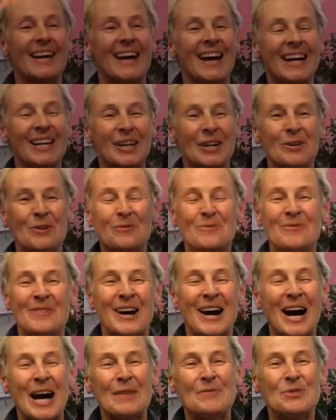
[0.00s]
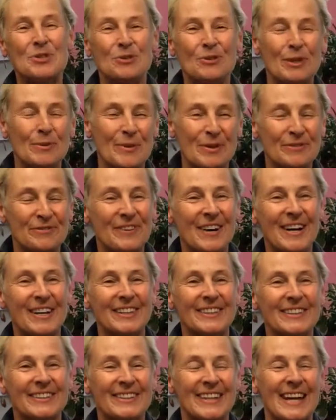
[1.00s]
Hello, I'm Julia
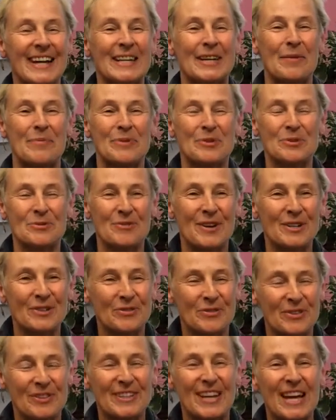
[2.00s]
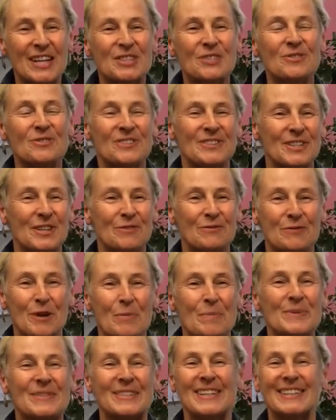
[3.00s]
McFarlane, and I'm the director of the National
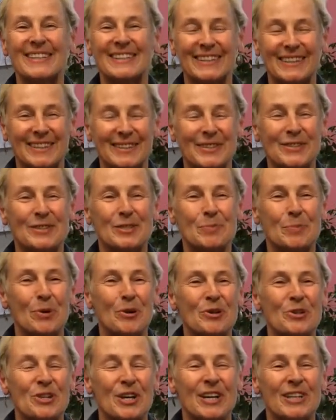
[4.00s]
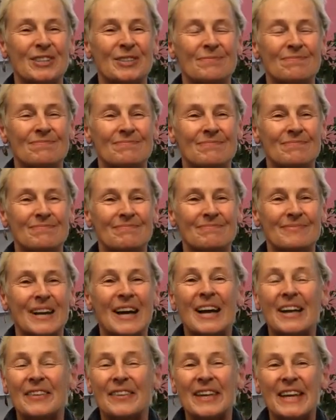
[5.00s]
Self-Represented Litigants Project.
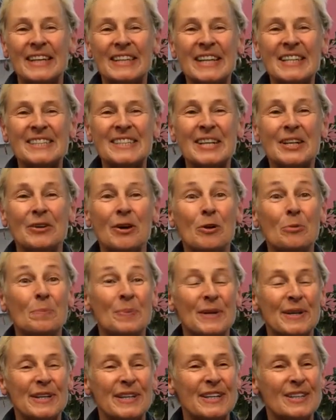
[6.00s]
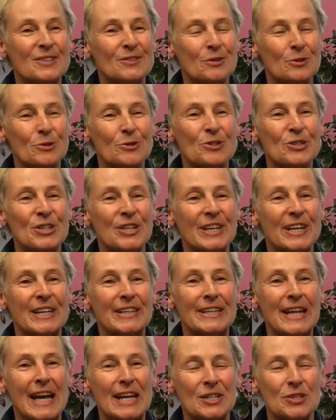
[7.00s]
The NSRLP is launching a
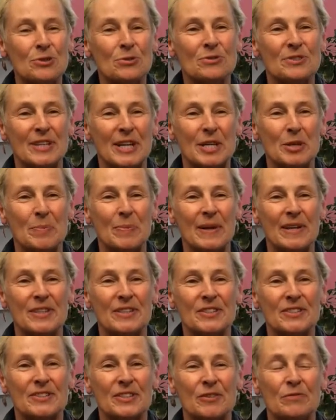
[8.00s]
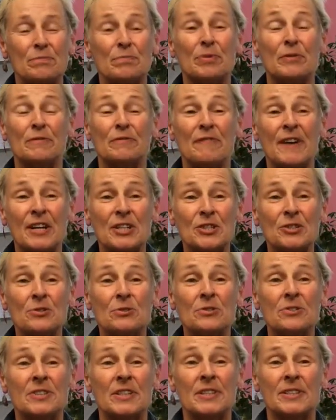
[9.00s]
national database of
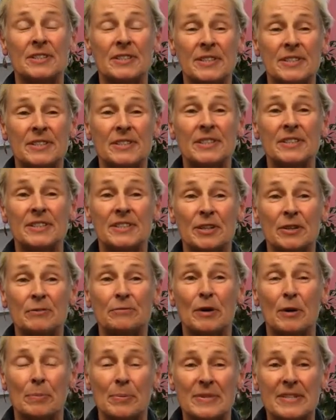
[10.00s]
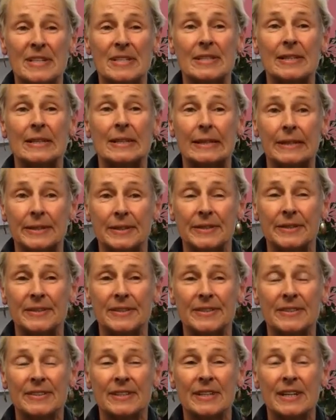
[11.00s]
professionals assisting self-represented
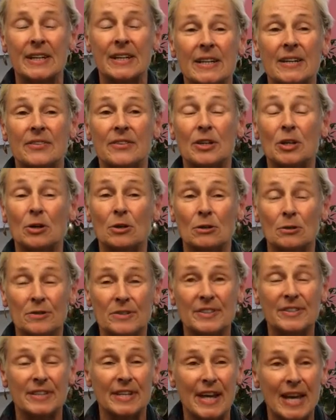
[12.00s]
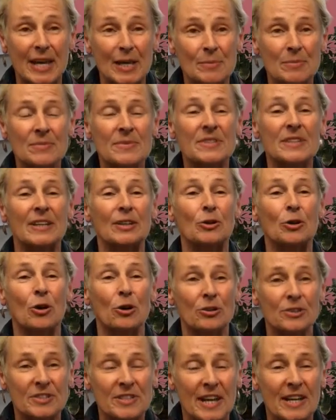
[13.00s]
litigants that includes the names and
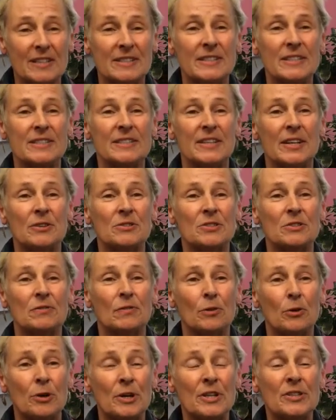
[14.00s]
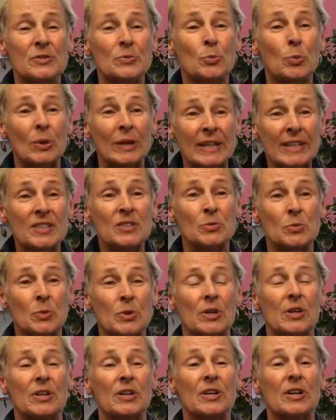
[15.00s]
contact details of lawyers willing to
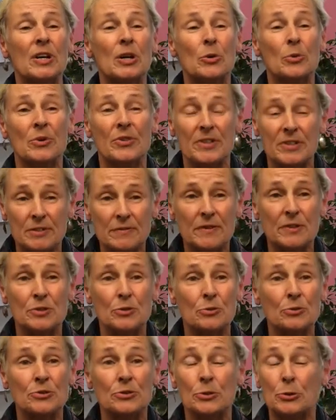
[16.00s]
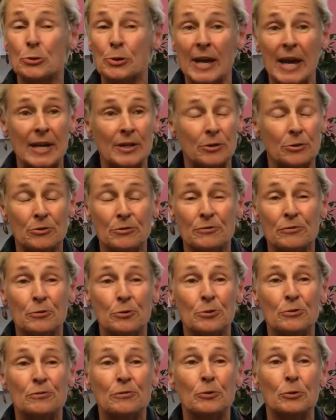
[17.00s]
work with individuals who cannot
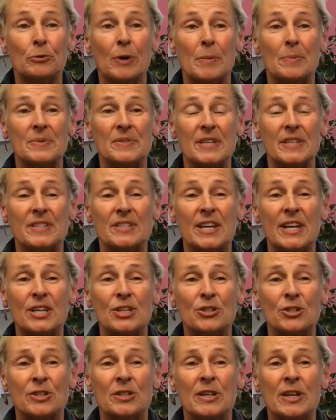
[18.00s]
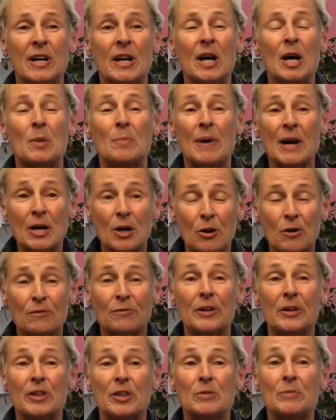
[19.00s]
afford full representation by
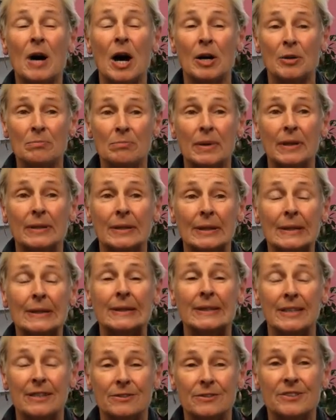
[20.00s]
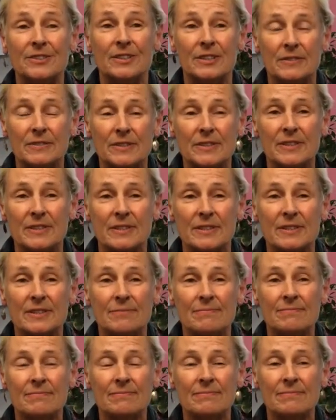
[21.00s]
offering them unbundled legal services.